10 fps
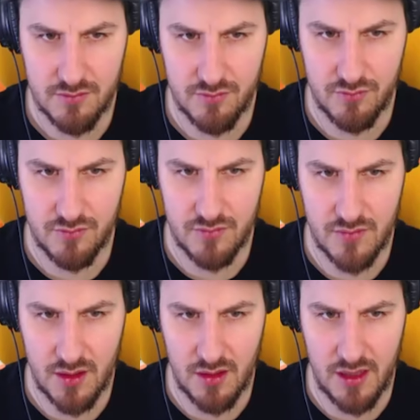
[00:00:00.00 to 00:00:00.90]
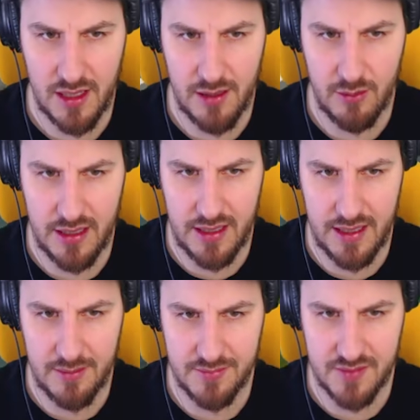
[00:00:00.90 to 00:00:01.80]
Hmm, okay, well,
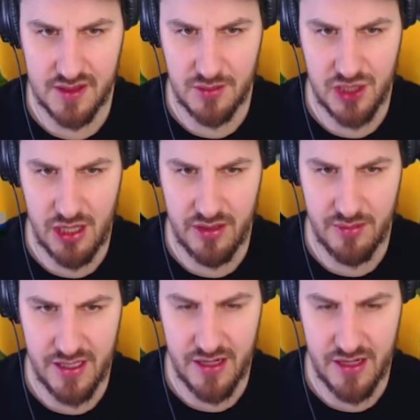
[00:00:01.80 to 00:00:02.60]
um, stop shouting in my